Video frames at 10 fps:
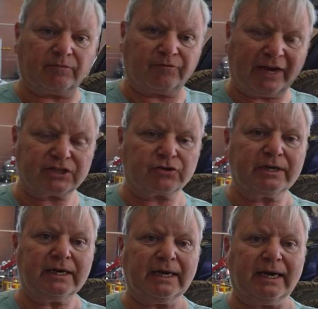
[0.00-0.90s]

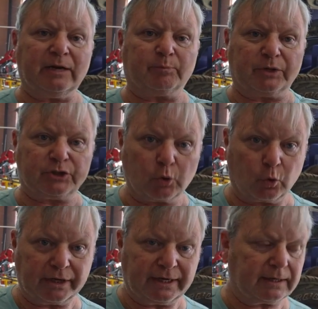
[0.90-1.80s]
factory in
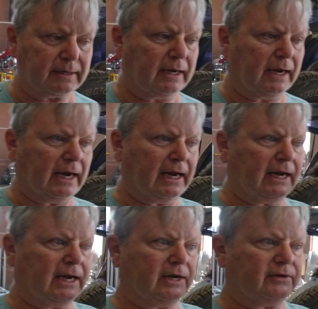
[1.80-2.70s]
Pretoria,
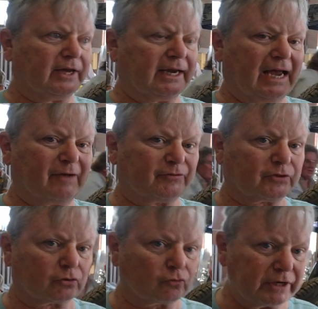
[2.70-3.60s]
and they have
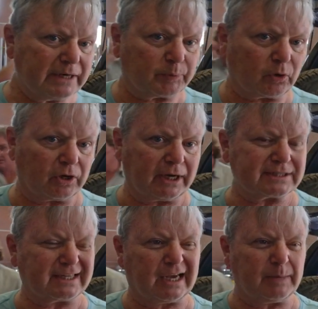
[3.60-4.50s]
three
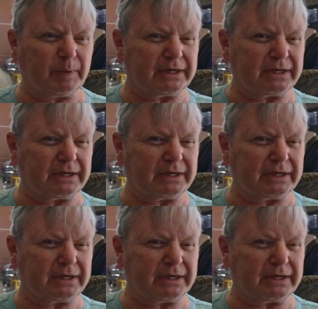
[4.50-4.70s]
products that I